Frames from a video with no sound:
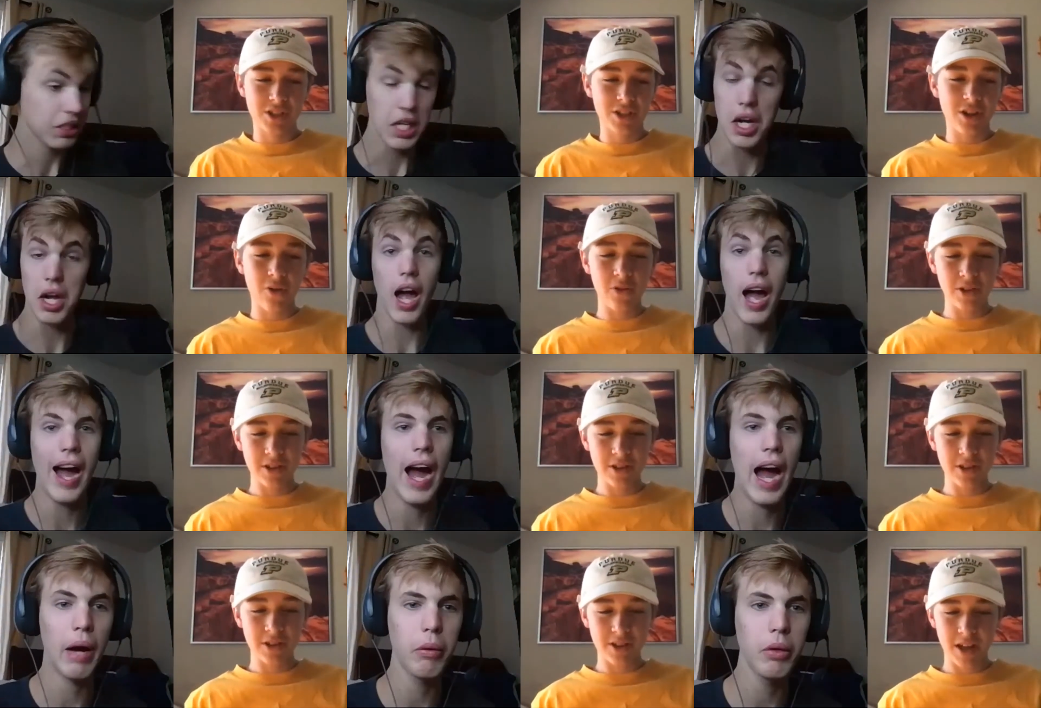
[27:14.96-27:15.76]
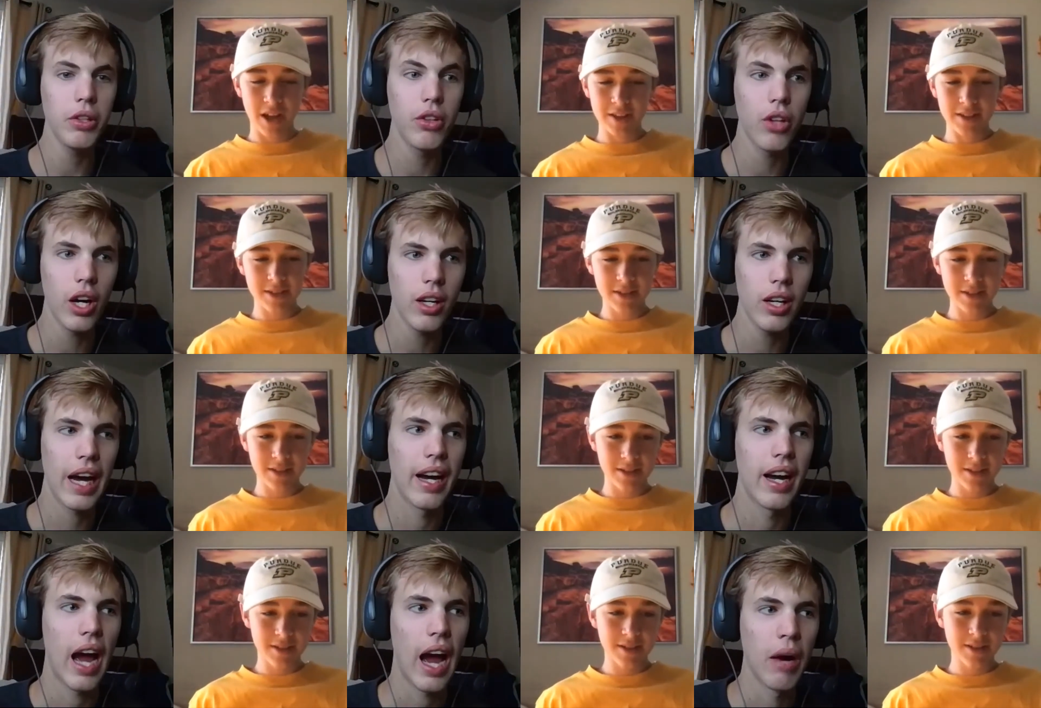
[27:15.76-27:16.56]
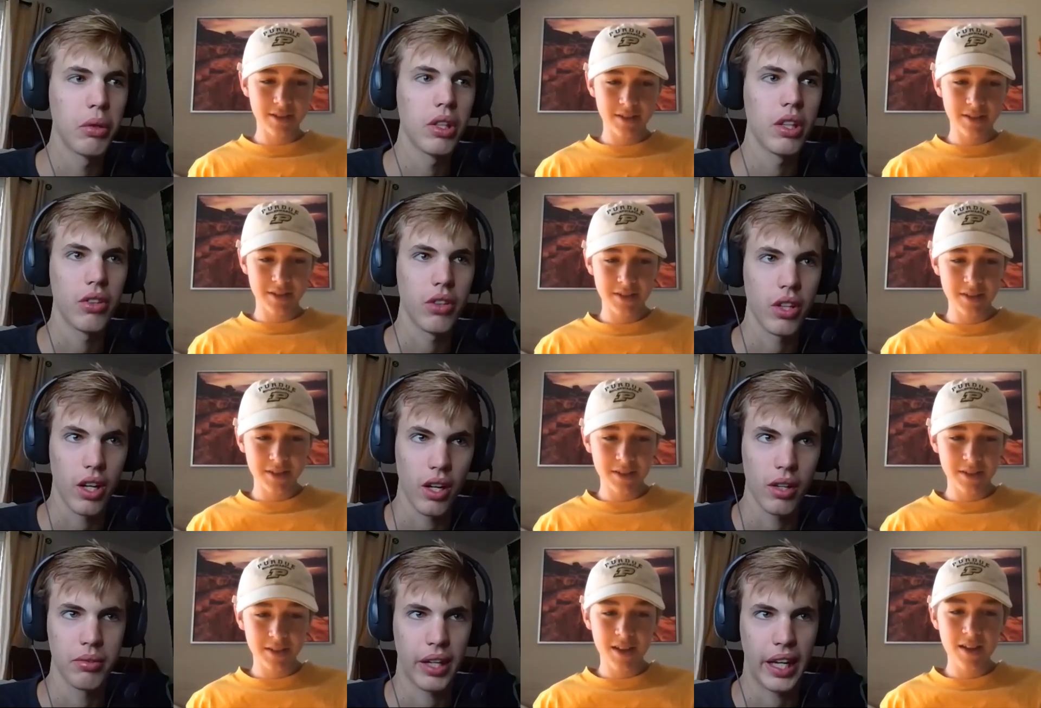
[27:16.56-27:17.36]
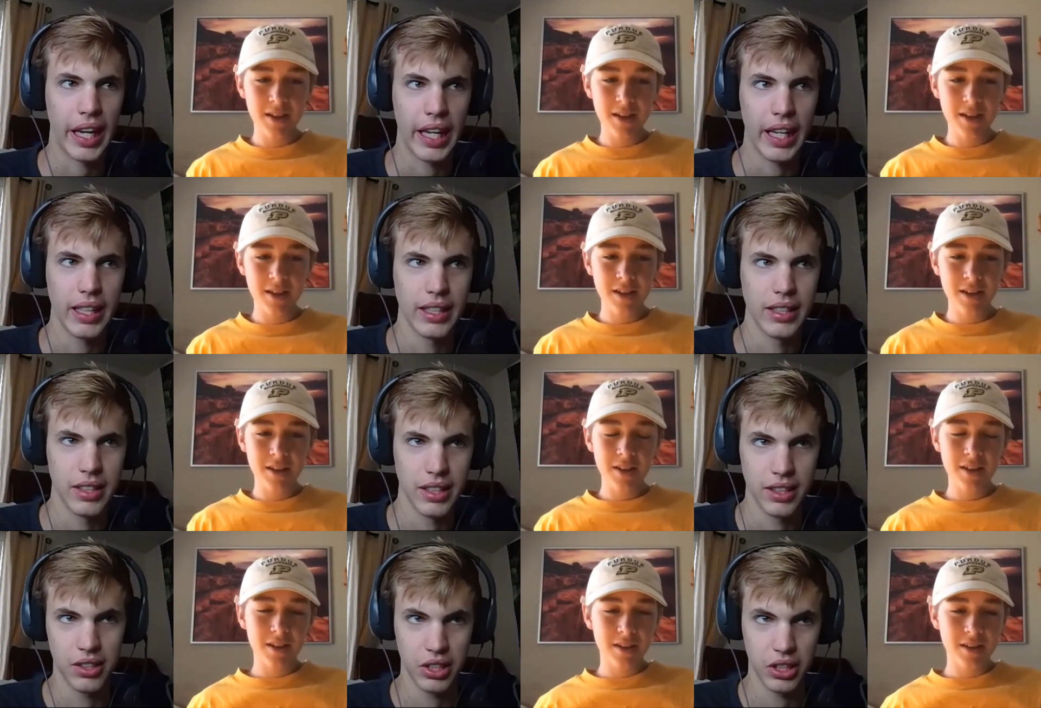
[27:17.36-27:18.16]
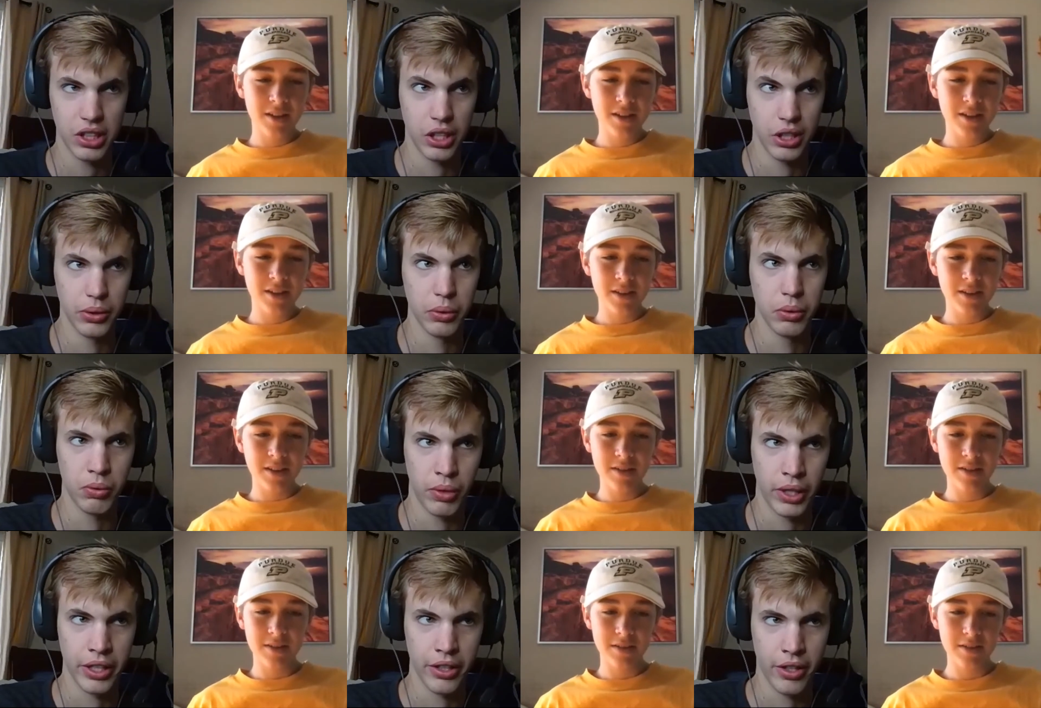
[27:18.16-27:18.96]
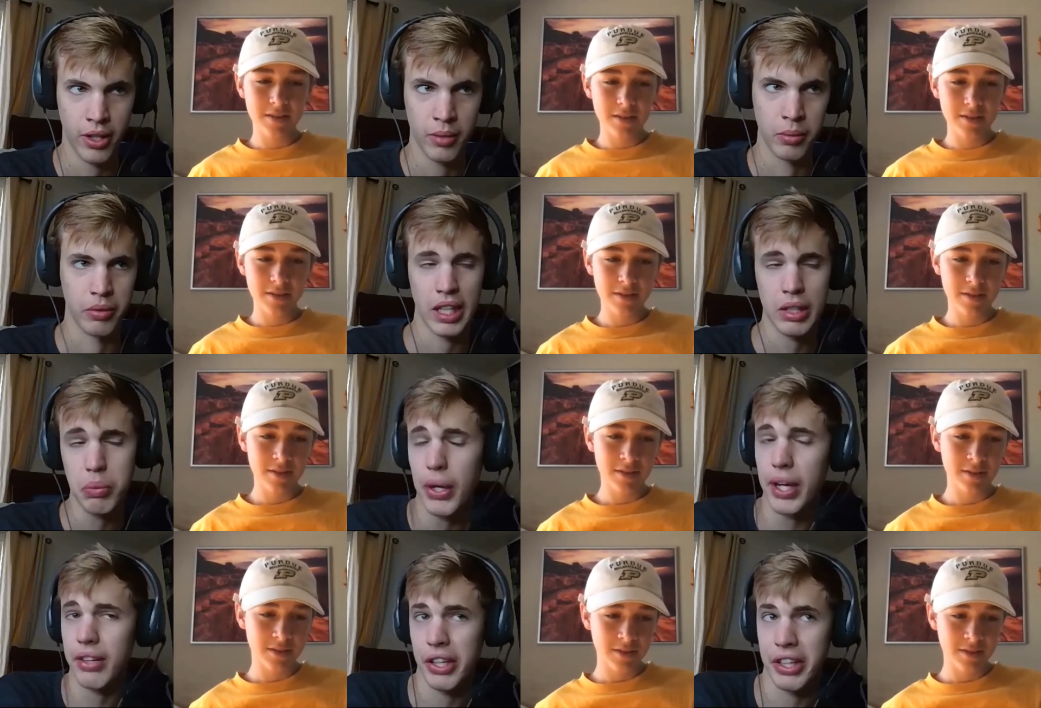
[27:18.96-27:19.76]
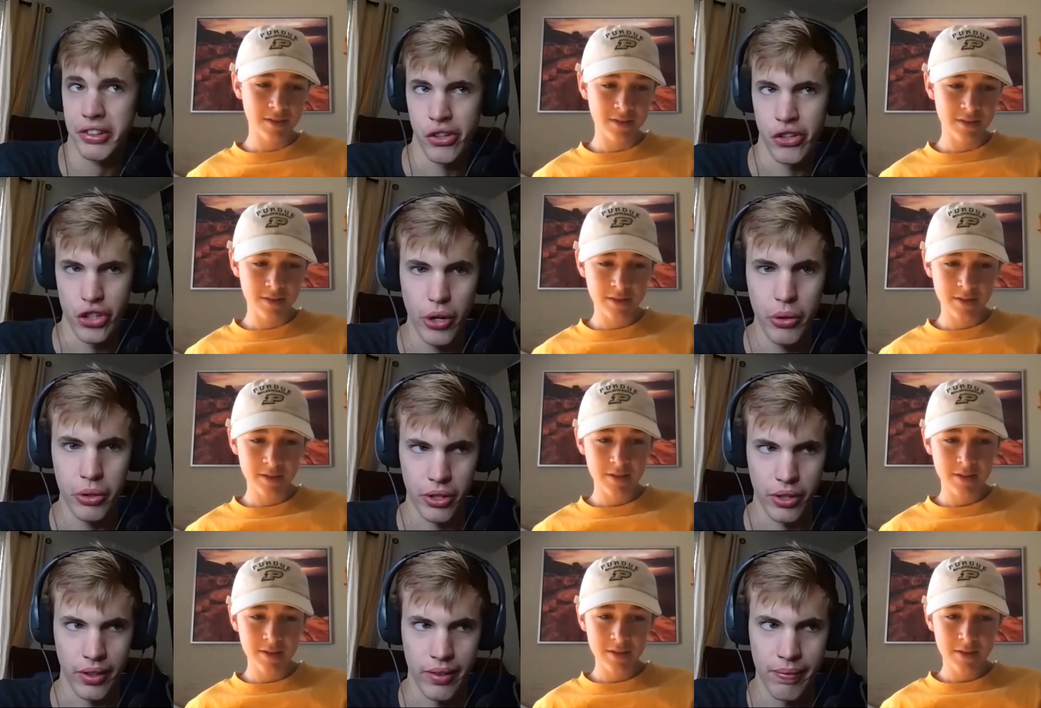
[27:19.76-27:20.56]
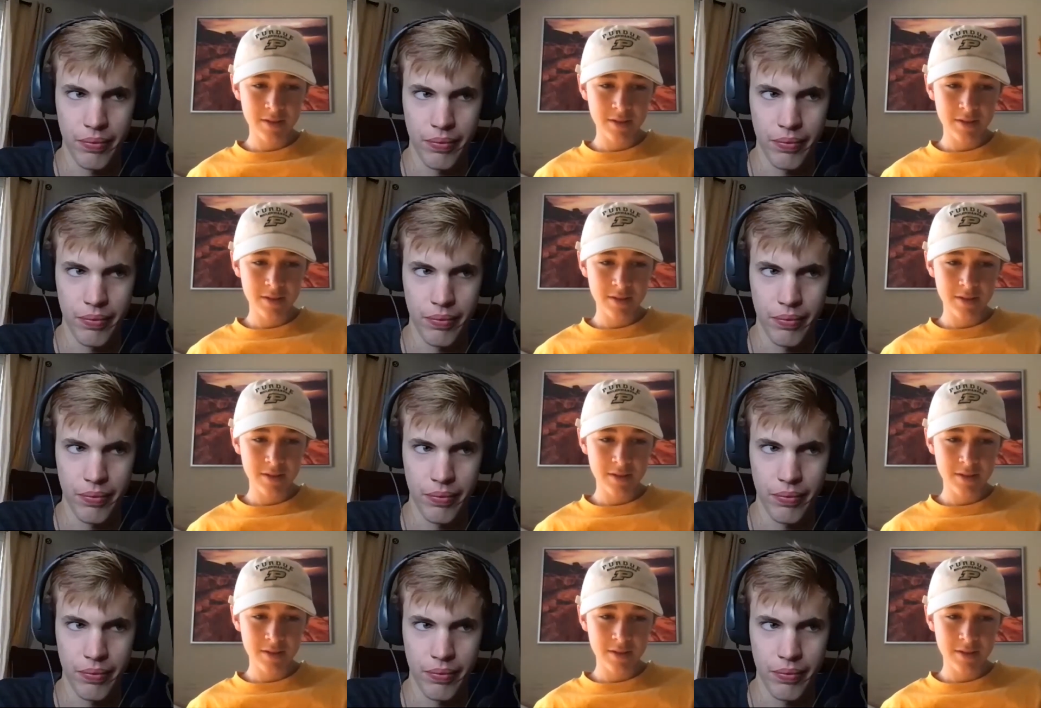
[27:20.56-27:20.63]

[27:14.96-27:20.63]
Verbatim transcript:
Speaker 1: so intense. I would love, I would love a D C U rated R movie. That's why I like the Joker.